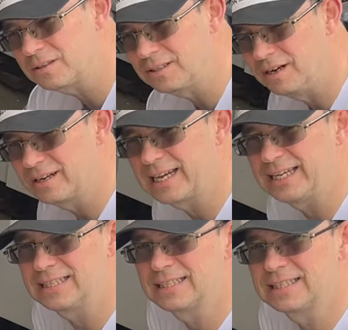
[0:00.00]
in our
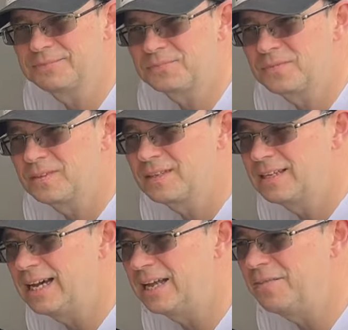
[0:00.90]
case,
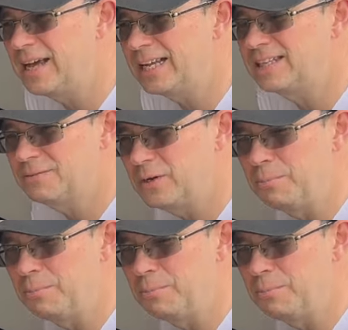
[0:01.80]
and that, when